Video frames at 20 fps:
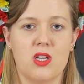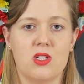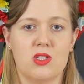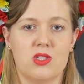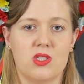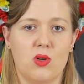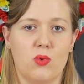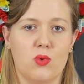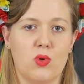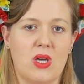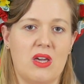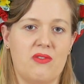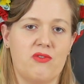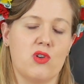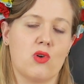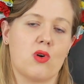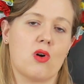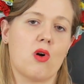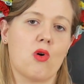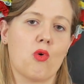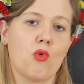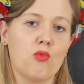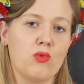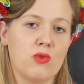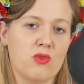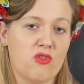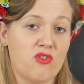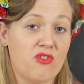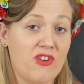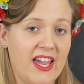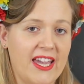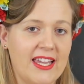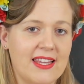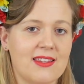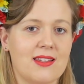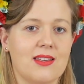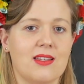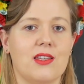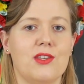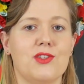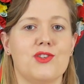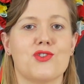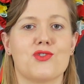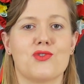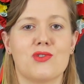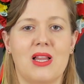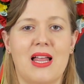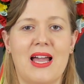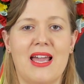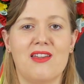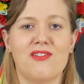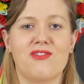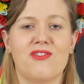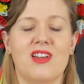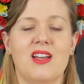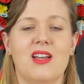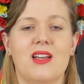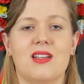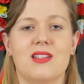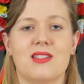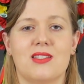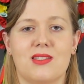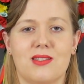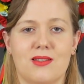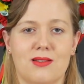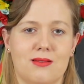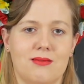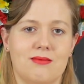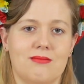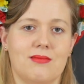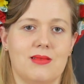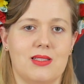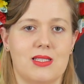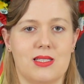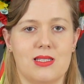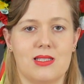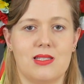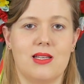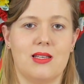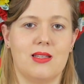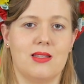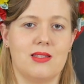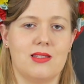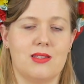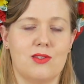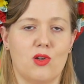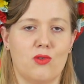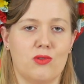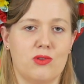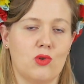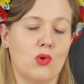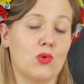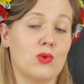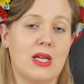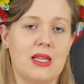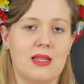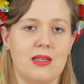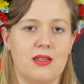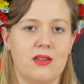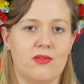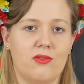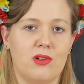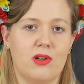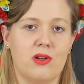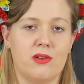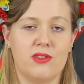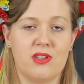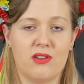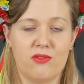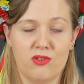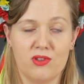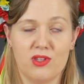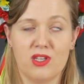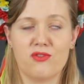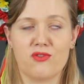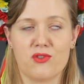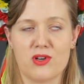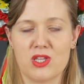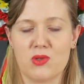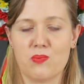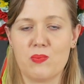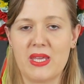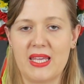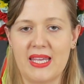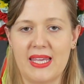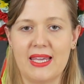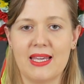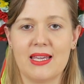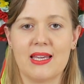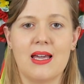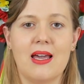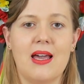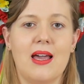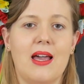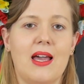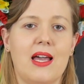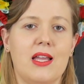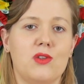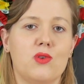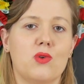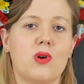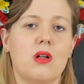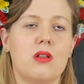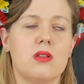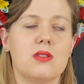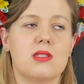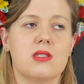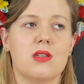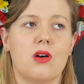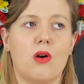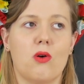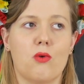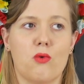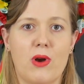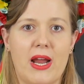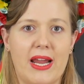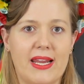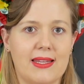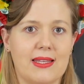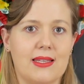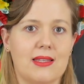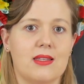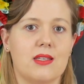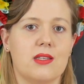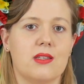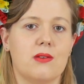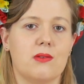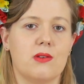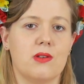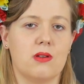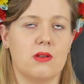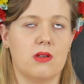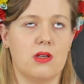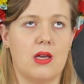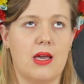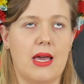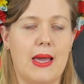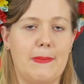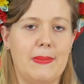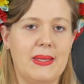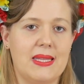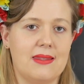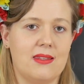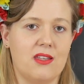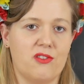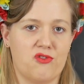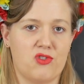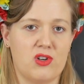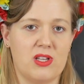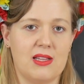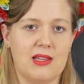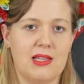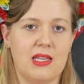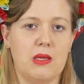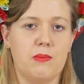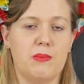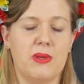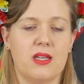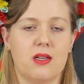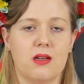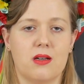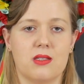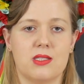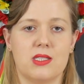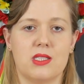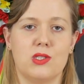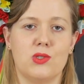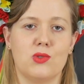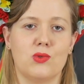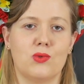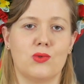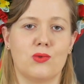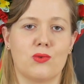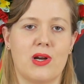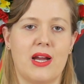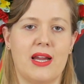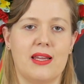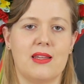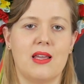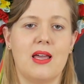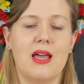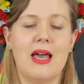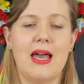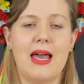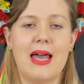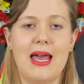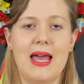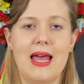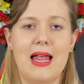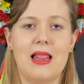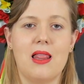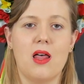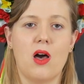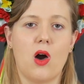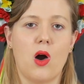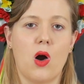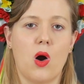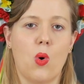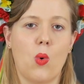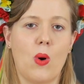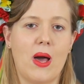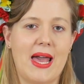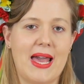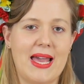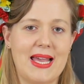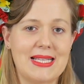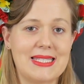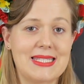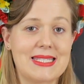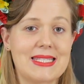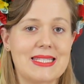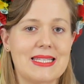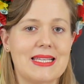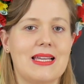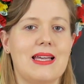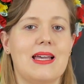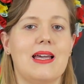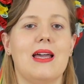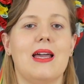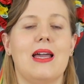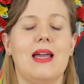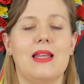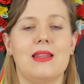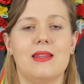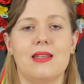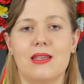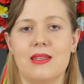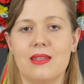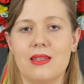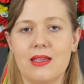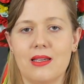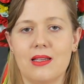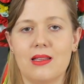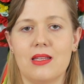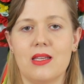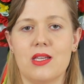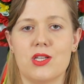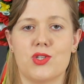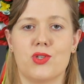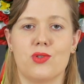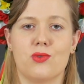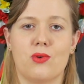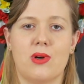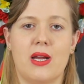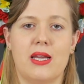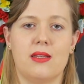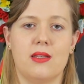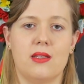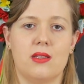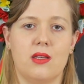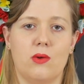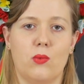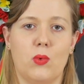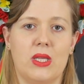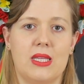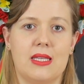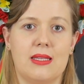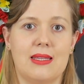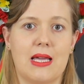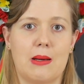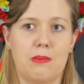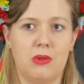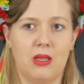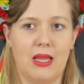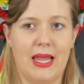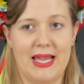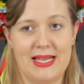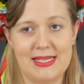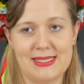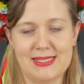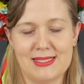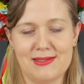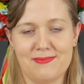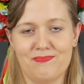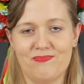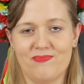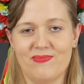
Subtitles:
So you have your own fate in your life. So this is the totally different meaning. And you also write it a bit differently because you write L-O-S and in English you write it with double S.